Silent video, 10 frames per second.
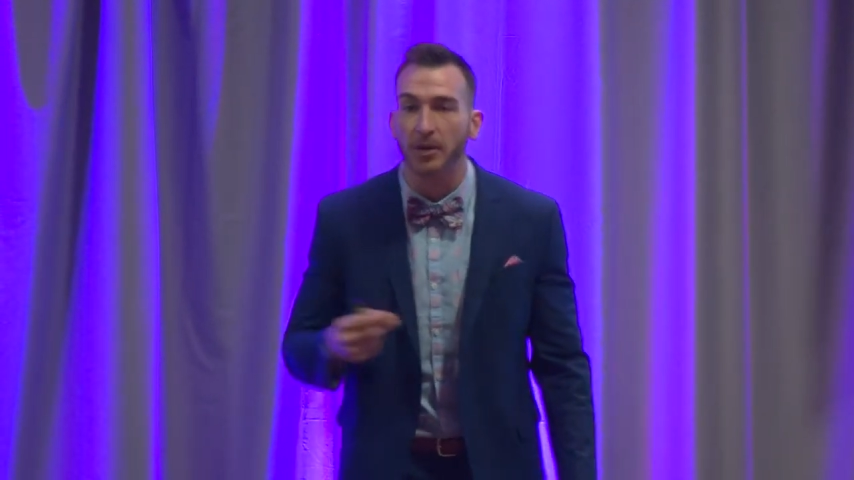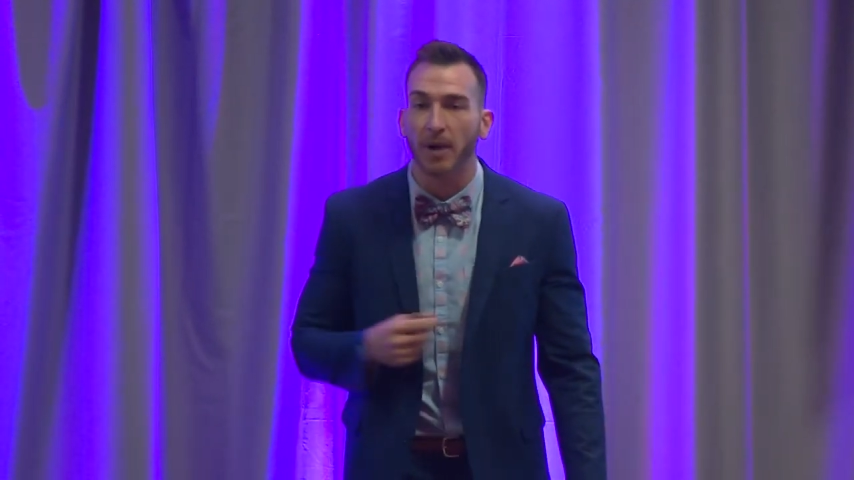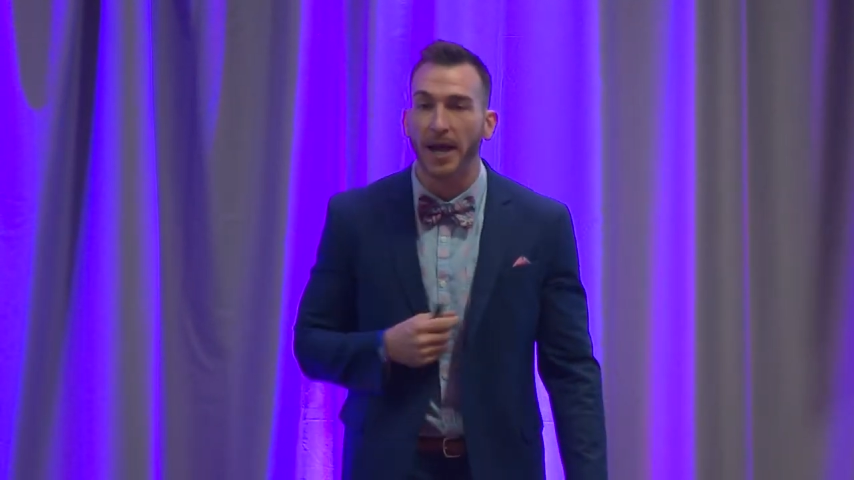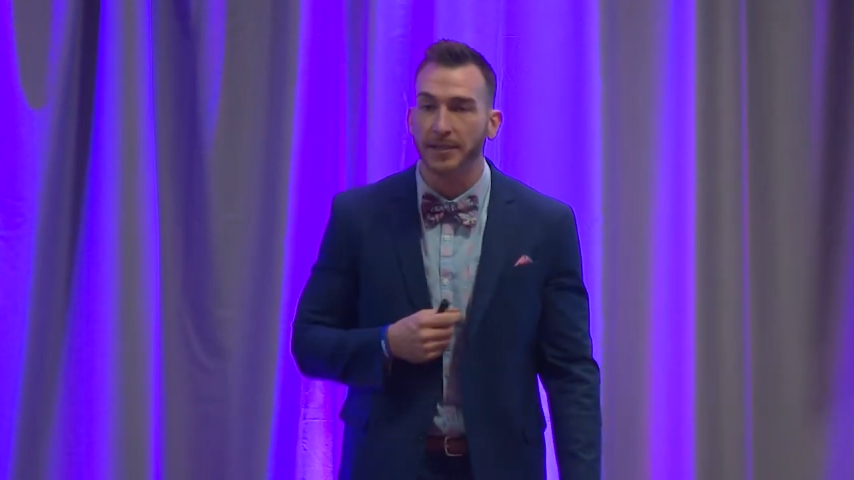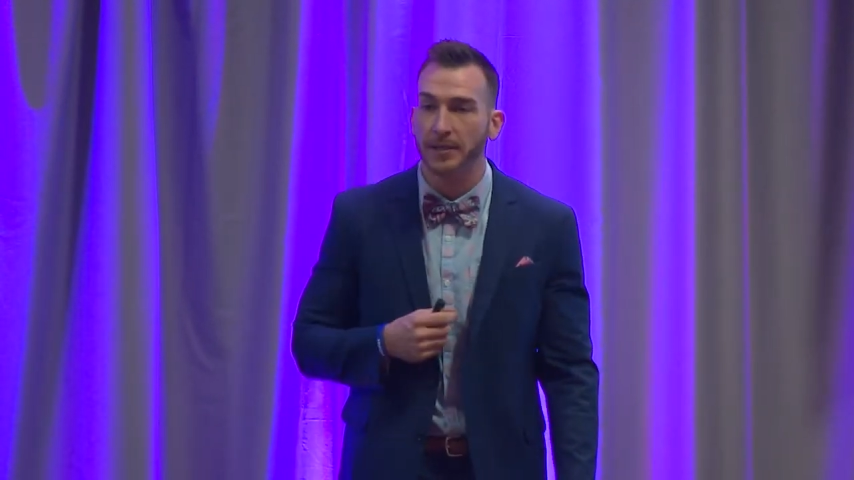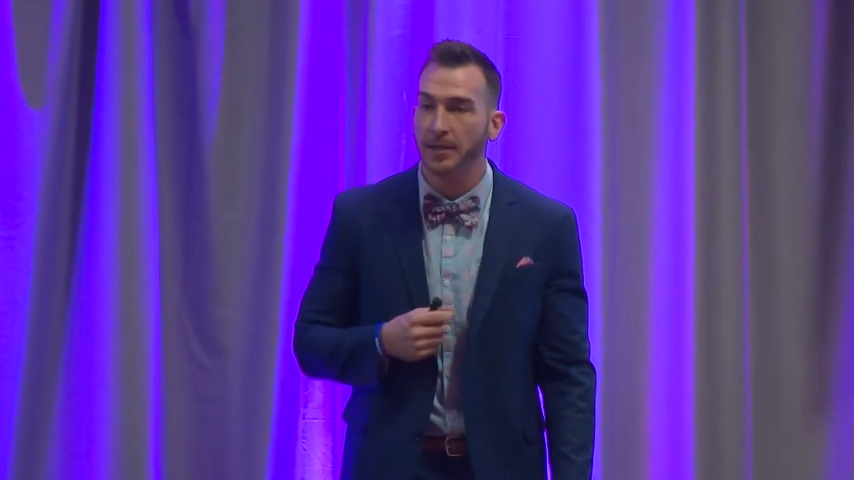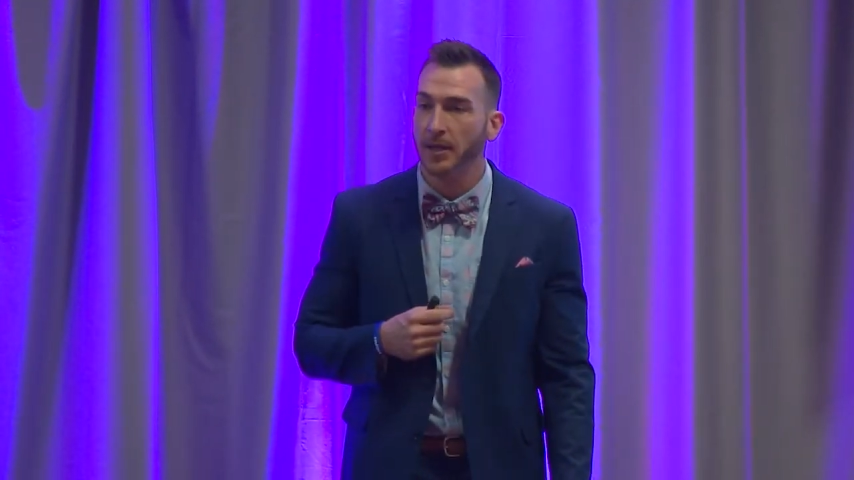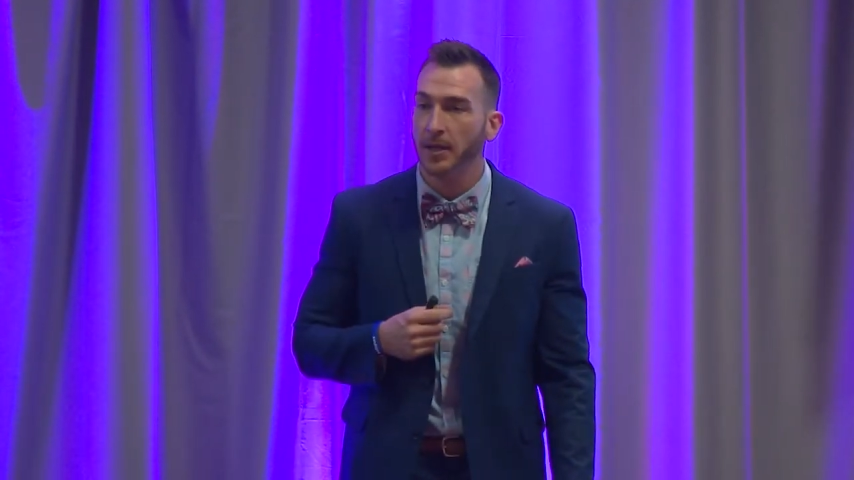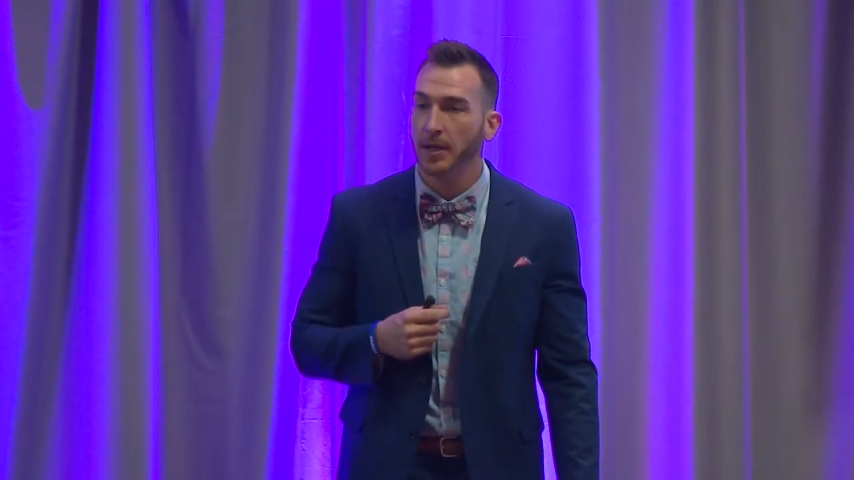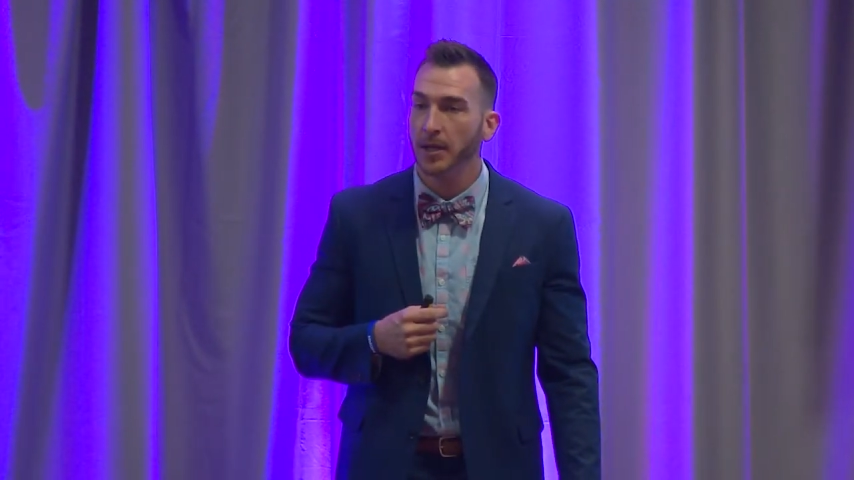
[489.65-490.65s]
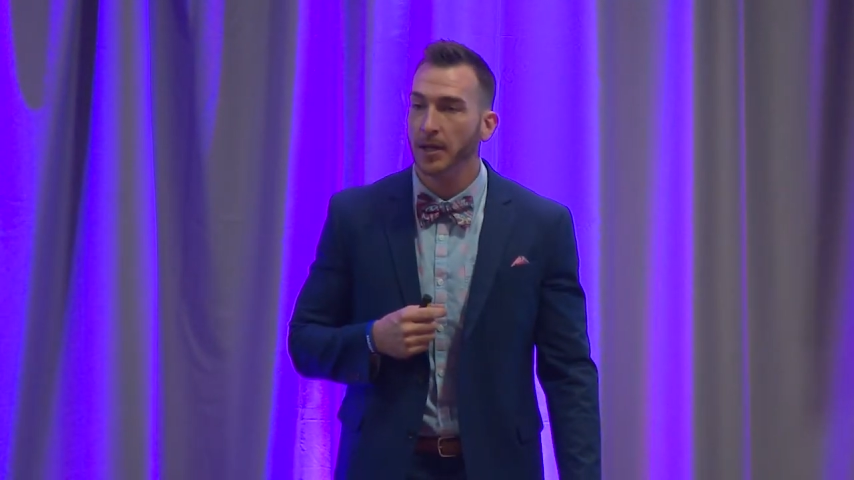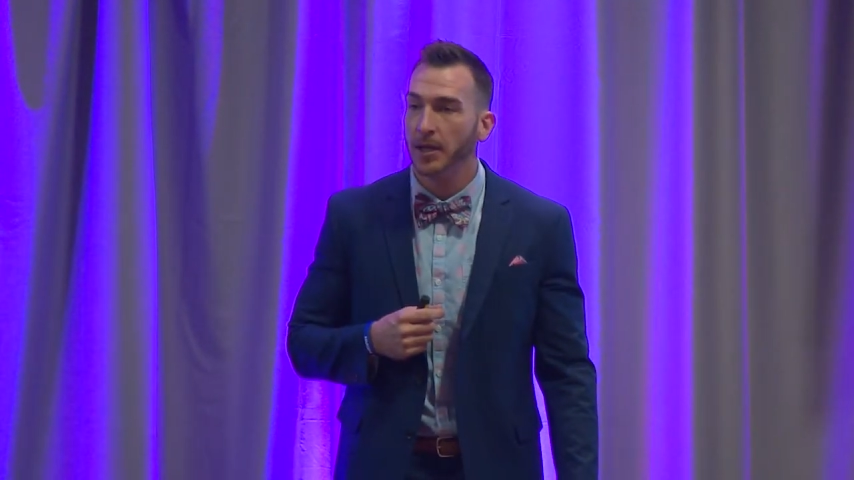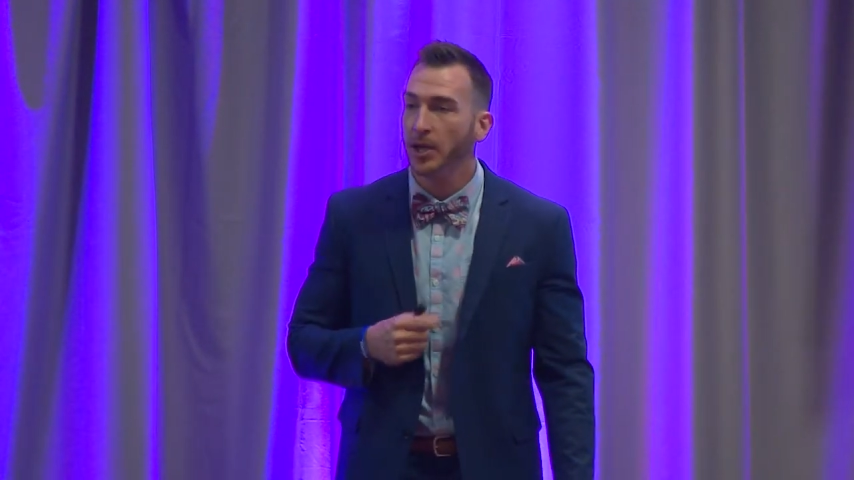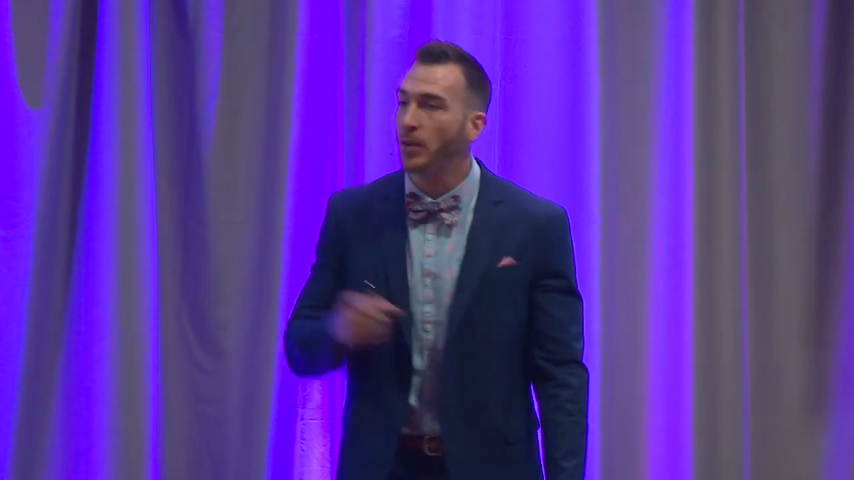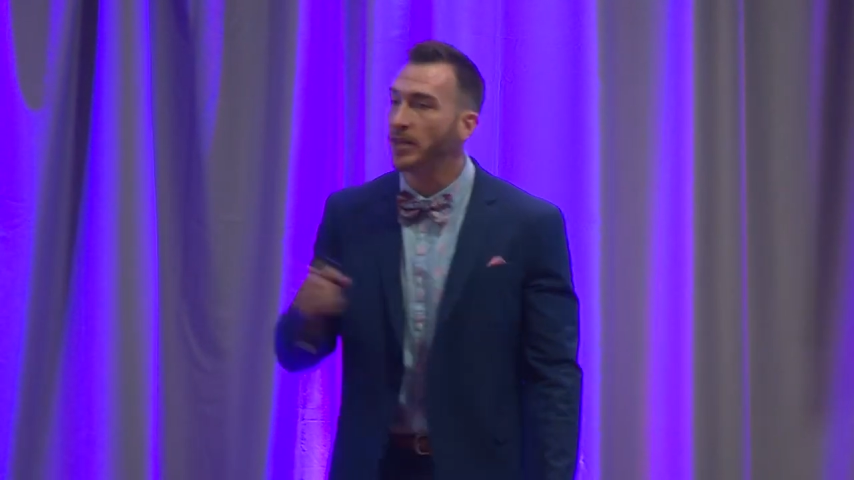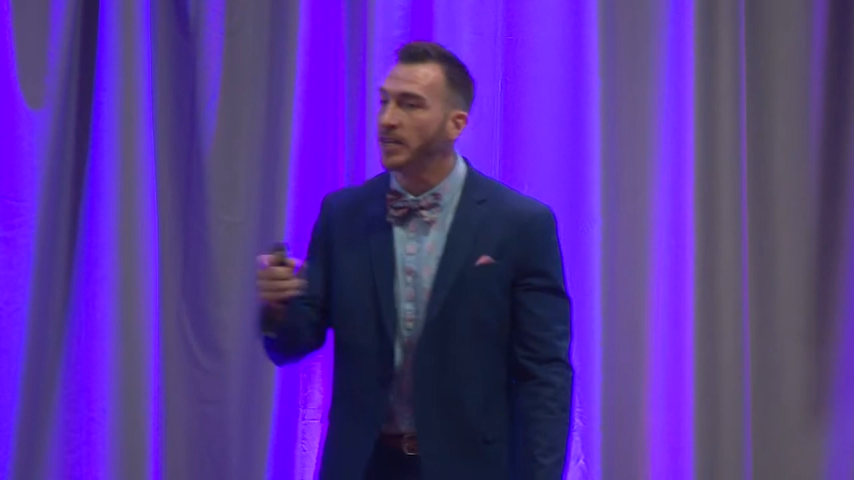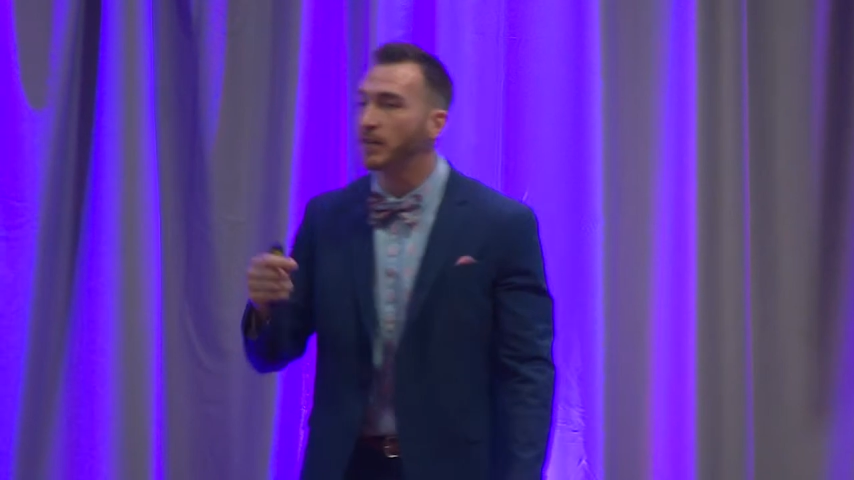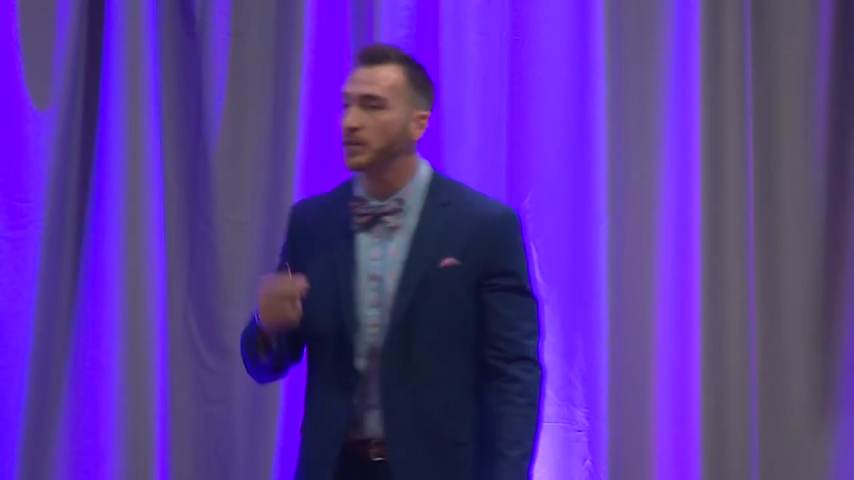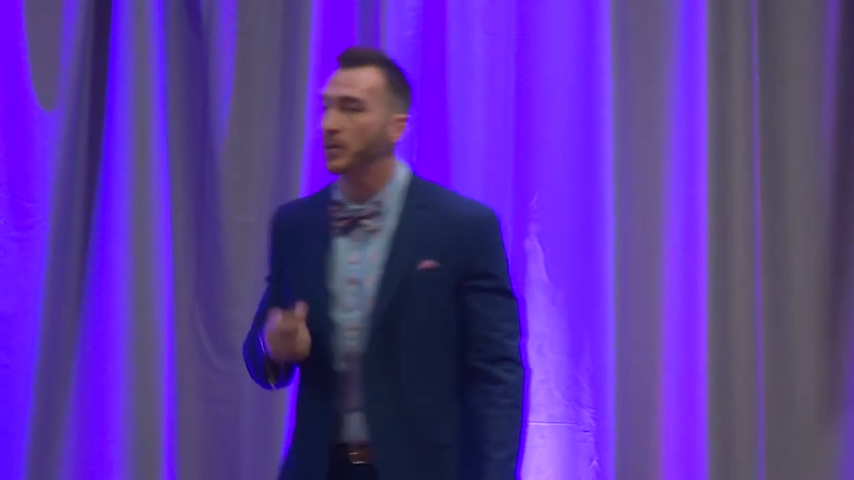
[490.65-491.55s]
rut? You know what the difference